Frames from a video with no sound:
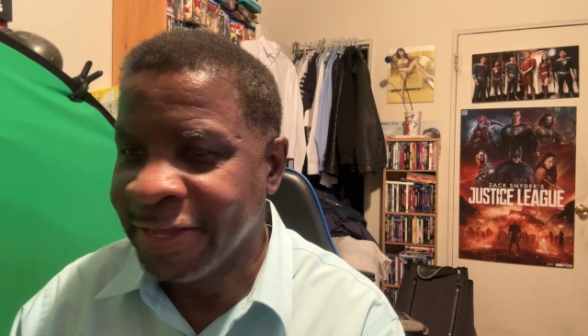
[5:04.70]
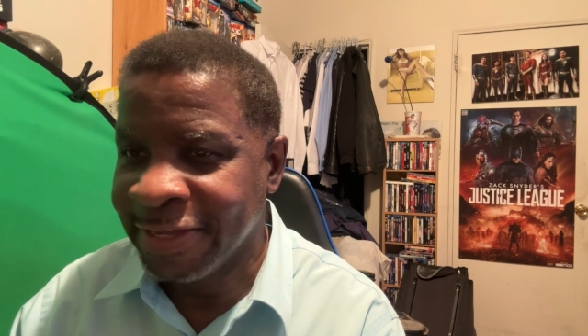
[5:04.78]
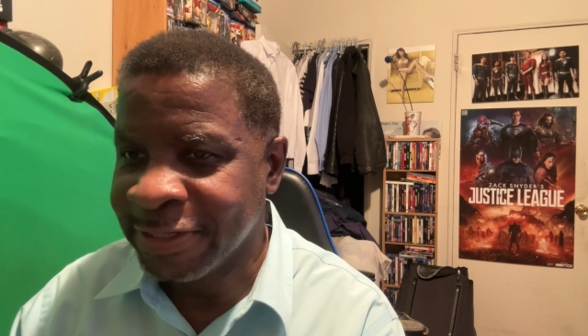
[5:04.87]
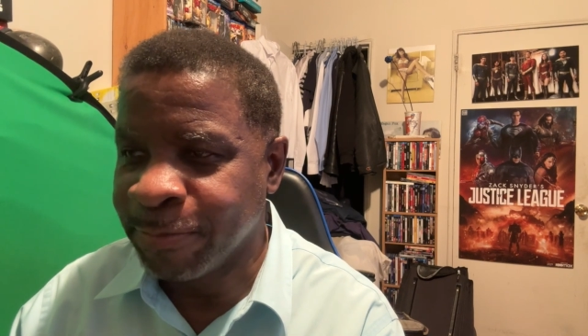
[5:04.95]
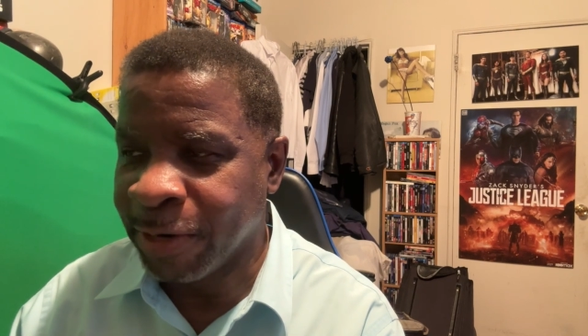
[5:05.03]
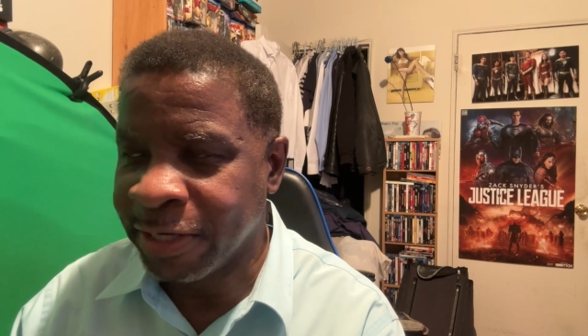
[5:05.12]

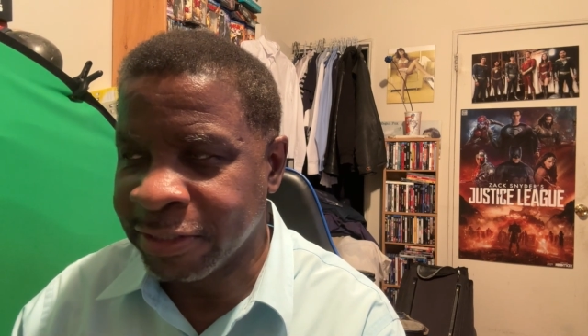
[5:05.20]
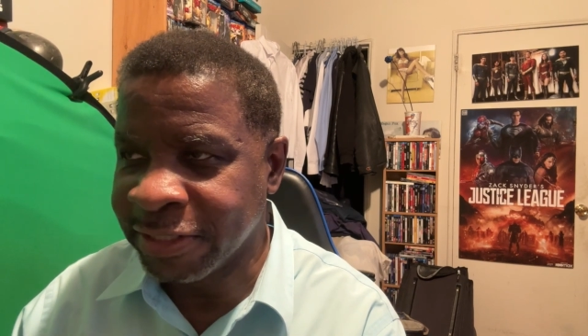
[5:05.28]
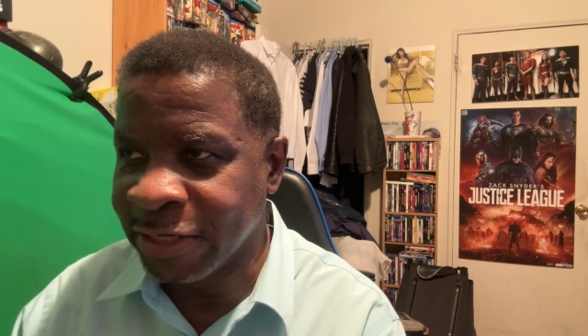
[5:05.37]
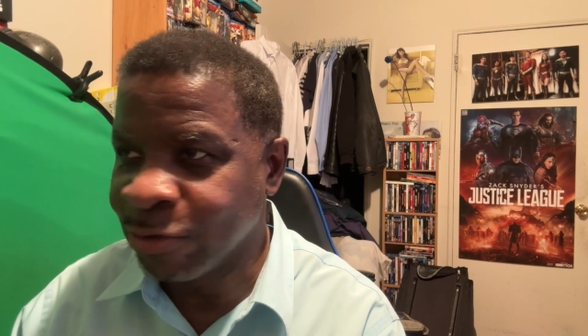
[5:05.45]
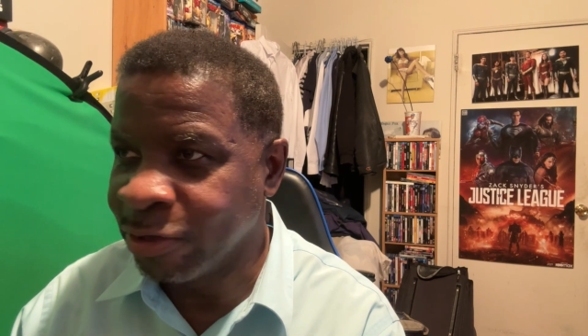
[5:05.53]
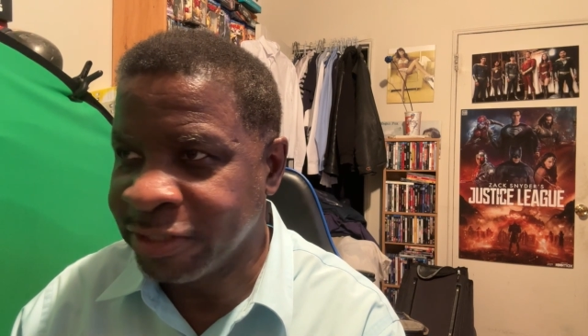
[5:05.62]
surprised because
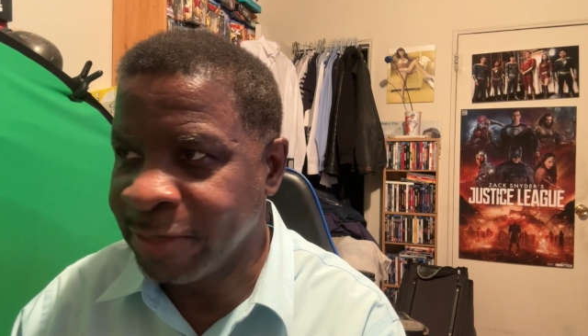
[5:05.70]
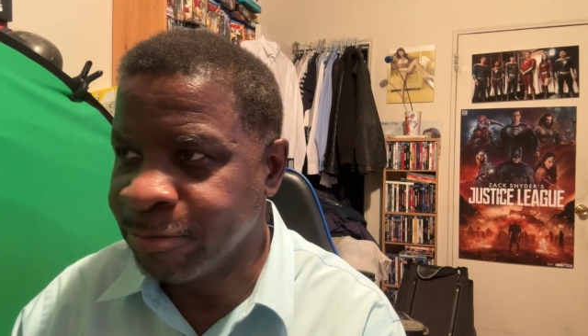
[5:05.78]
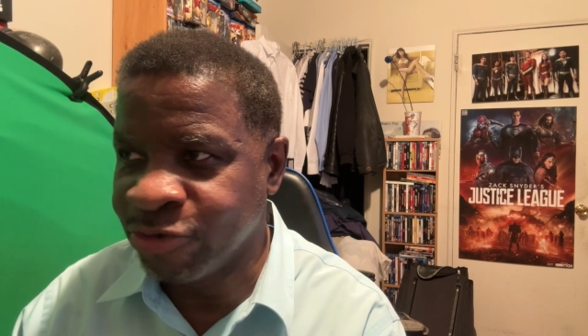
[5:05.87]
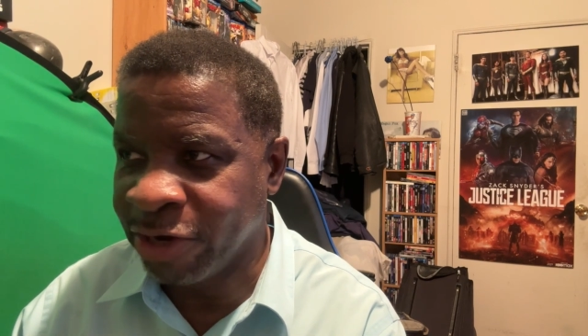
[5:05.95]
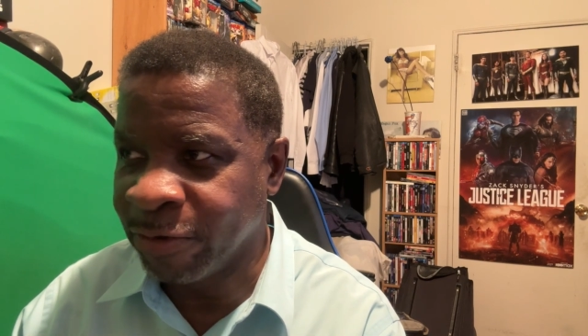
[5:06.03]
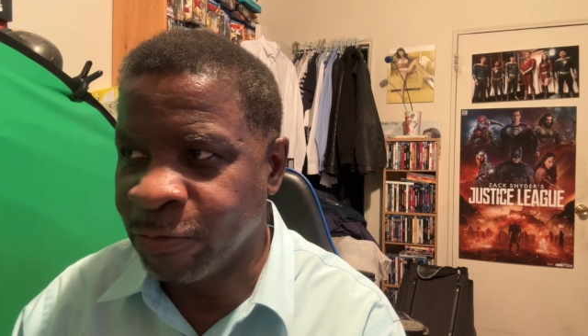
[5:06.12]
I thought Tim
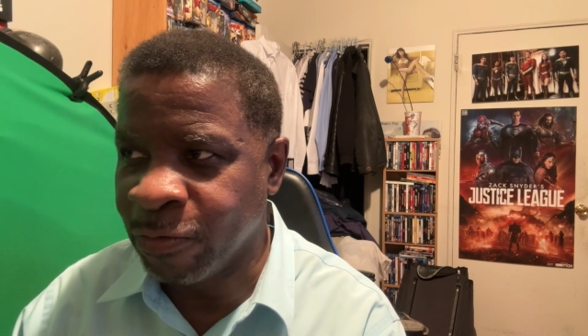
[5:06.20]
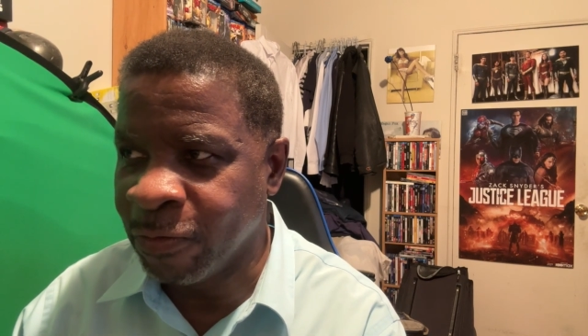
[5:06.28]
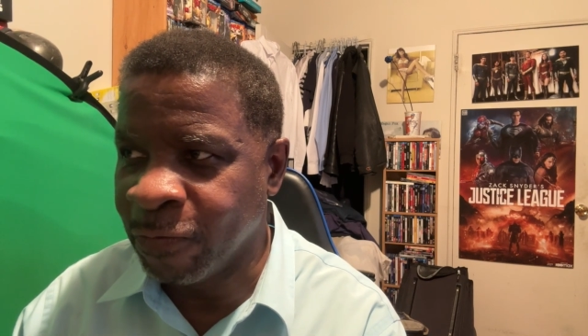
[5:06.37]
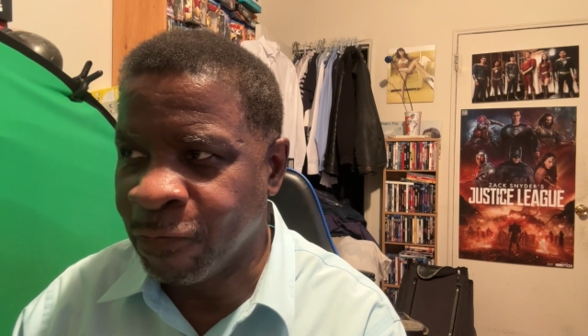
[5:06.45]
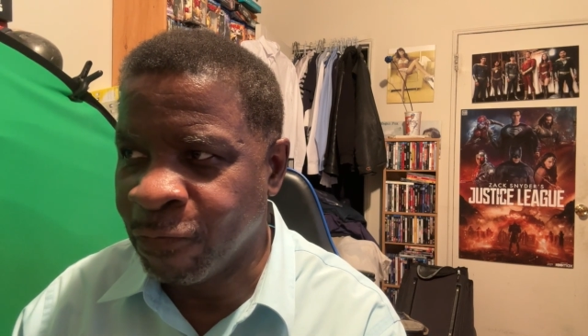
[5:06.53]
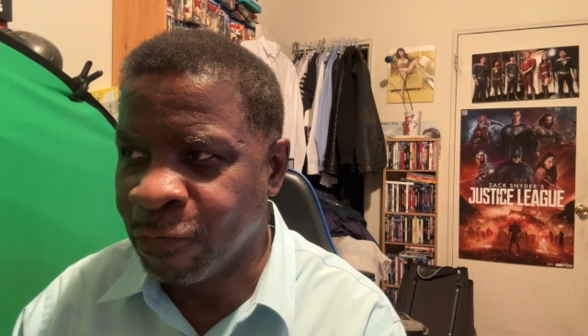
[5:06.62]
Drake
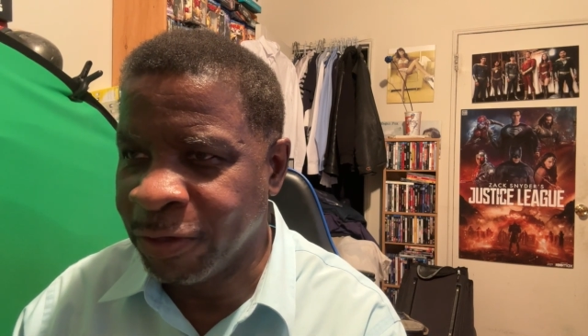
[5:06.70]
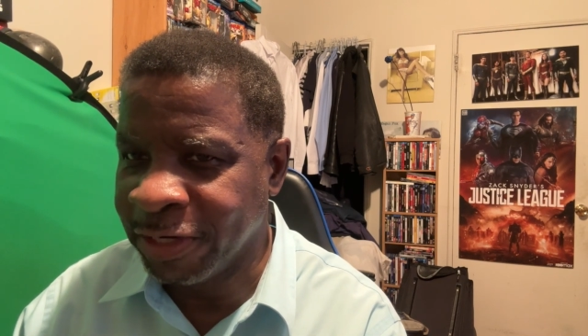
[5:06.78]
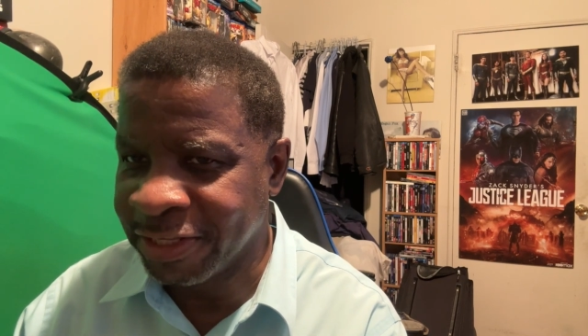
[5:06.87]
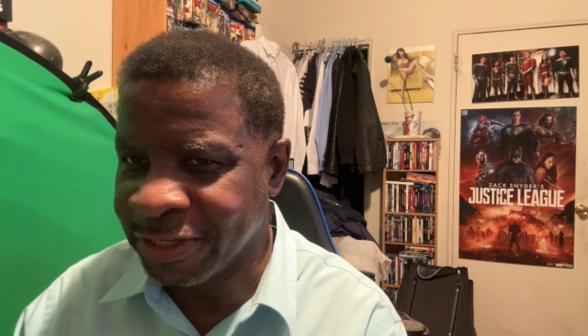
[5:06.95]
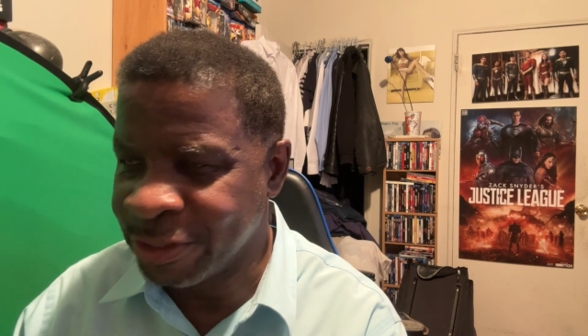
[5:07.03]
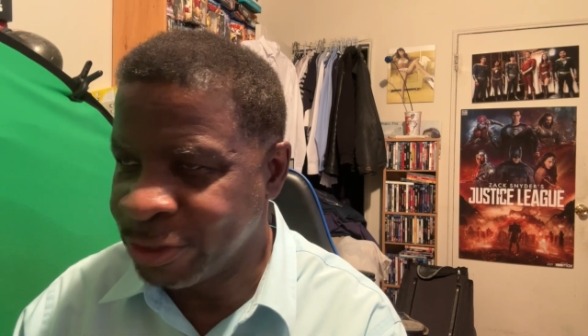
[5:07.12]
wouldn't
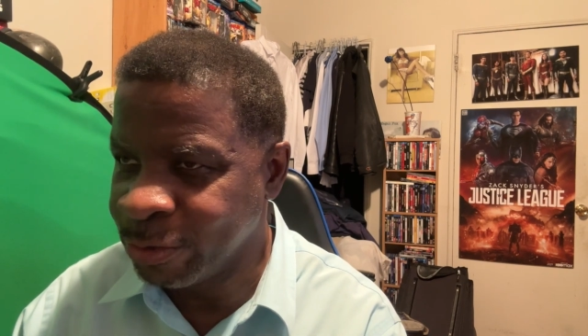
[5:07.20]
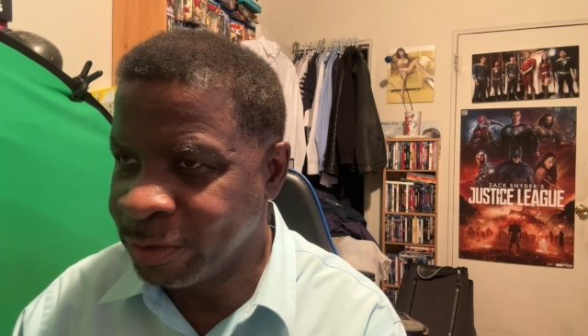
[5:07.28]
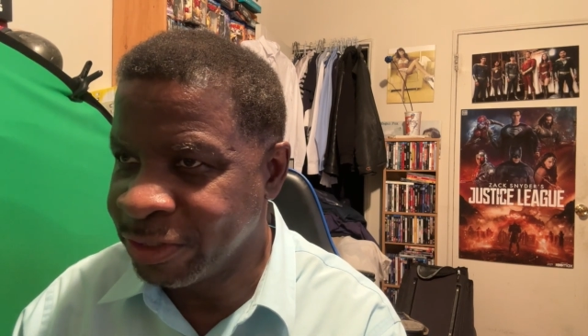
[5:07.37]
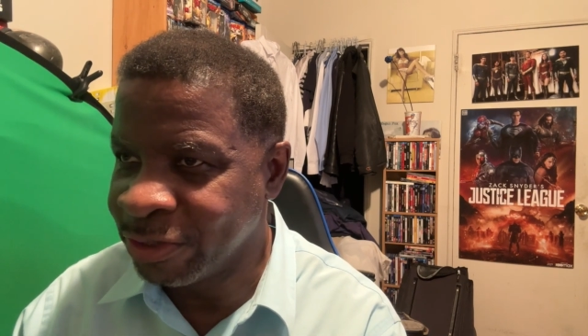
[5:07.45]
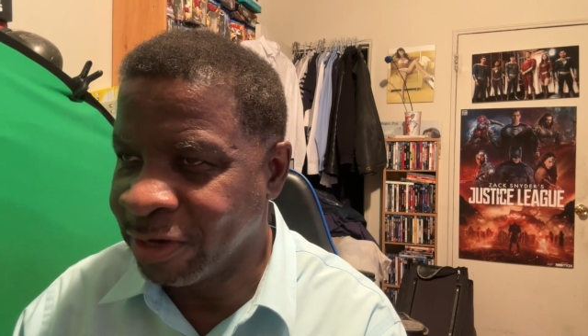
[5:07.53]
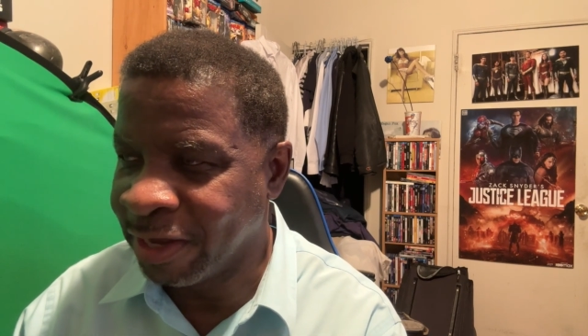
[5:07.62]
get the suit
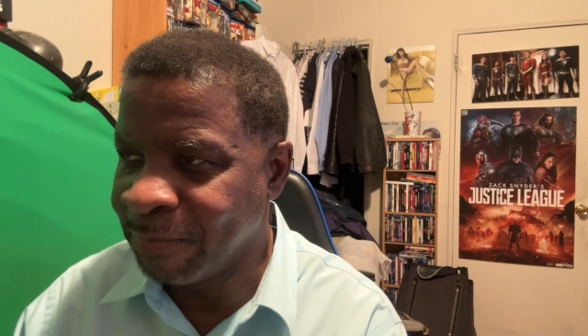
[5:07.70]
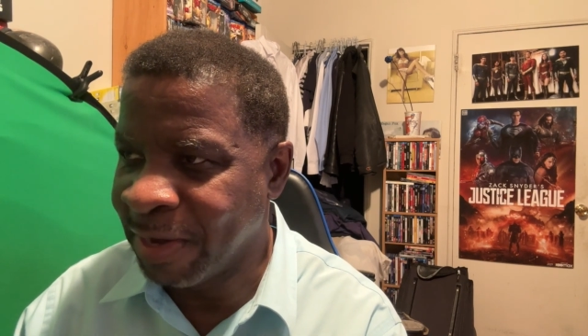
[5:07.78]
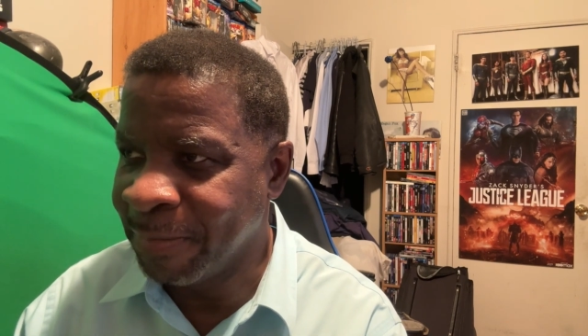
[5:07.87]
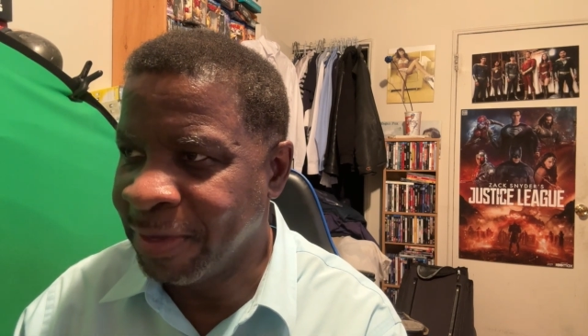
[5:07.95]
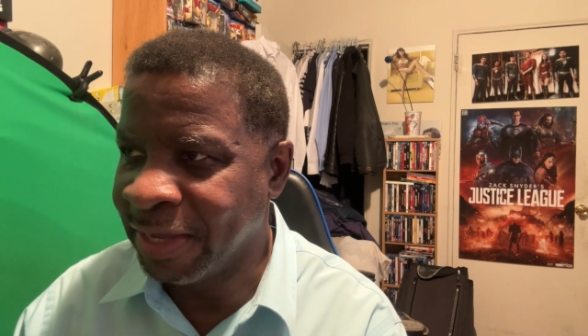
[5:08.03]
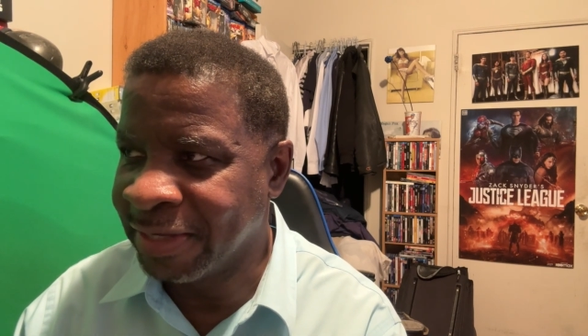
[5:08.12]
until
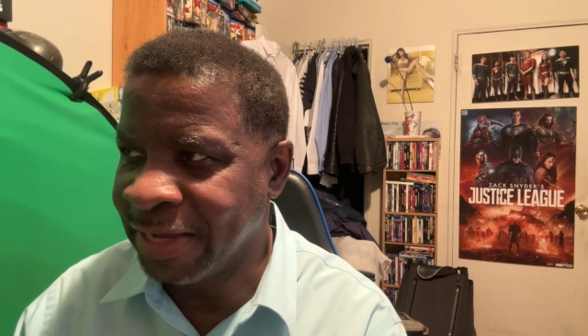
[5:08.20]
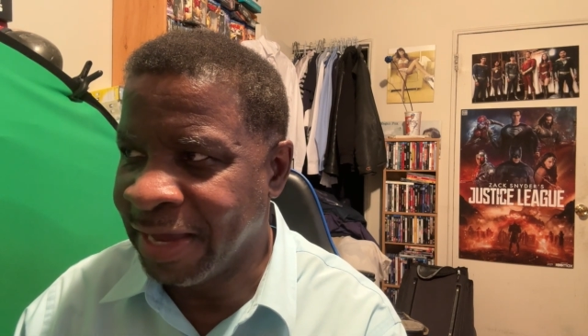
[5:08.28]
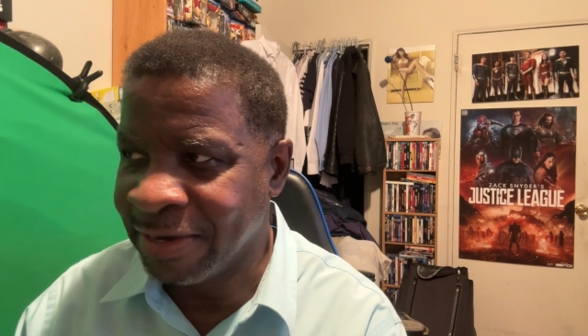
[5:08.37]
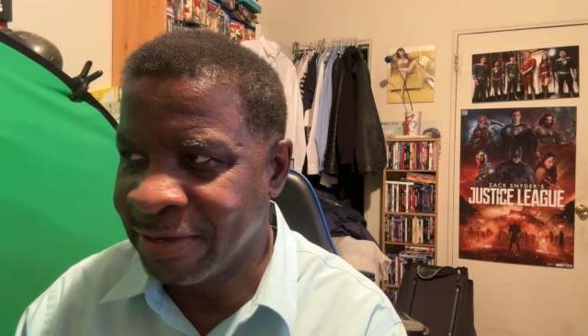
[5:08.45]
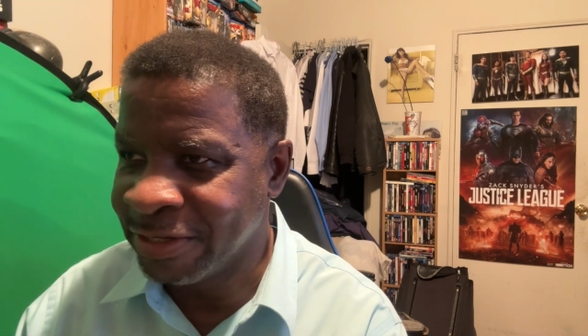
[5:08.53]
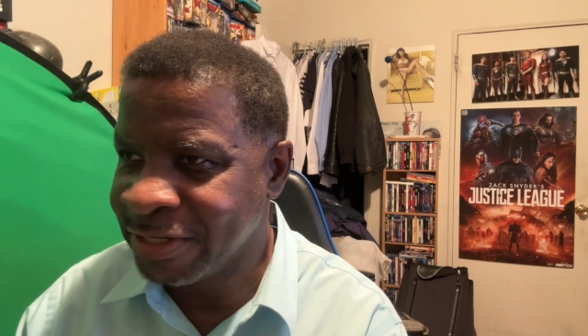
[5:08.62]
maybe the
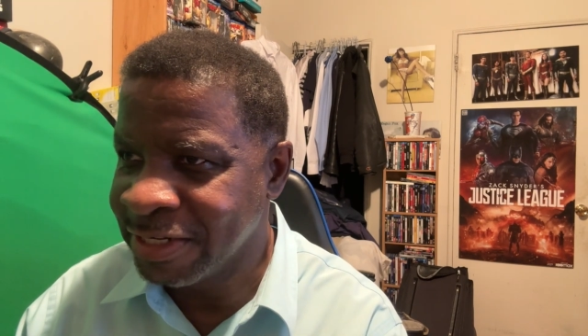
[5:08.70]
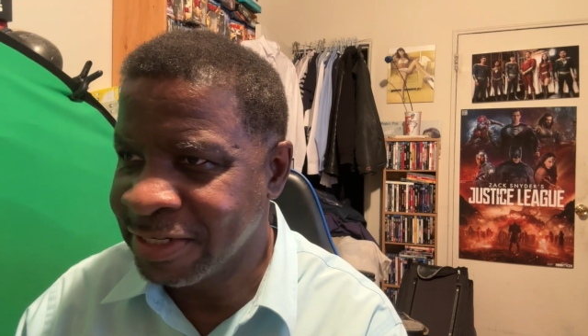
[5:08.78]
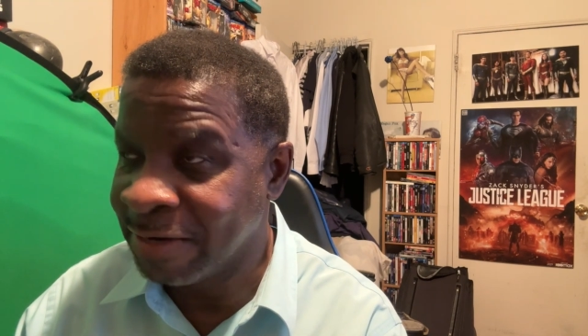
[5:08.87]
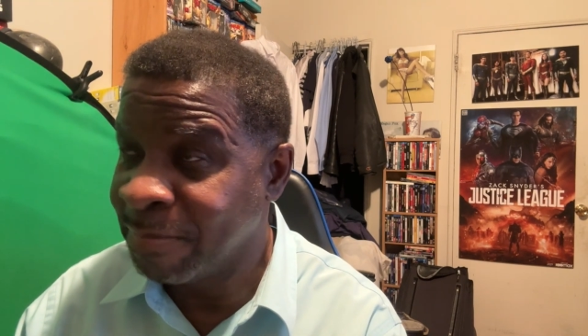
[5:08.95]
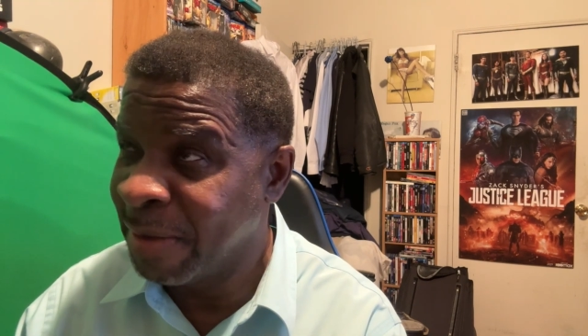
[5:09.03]
end of the season.